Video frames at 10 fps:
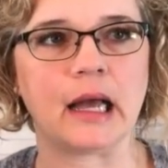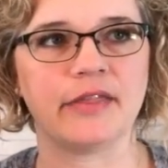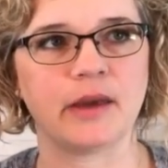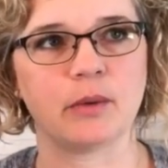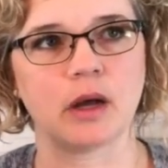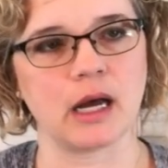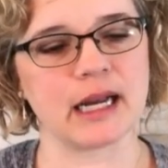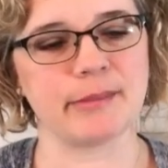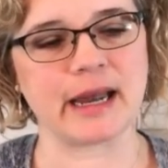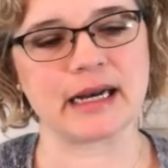they will
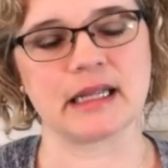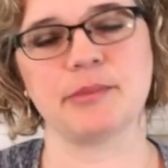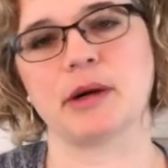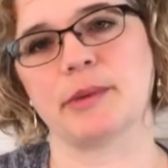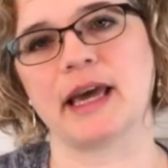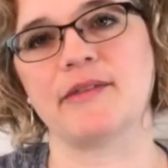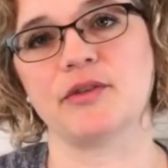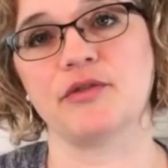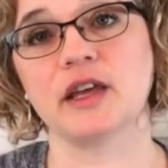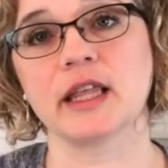automatically probably have a
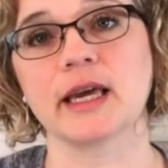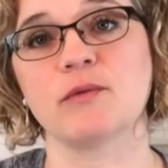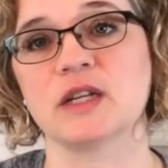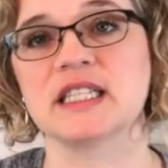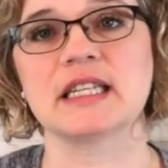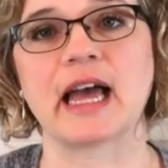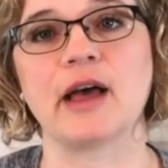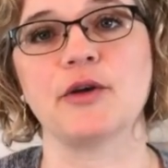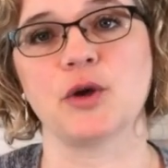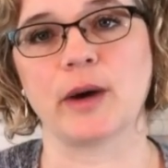feeling of what
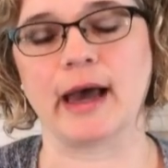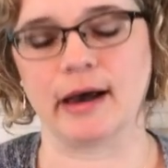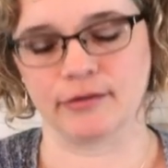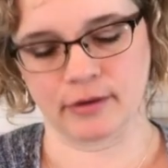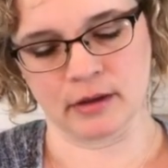style you have.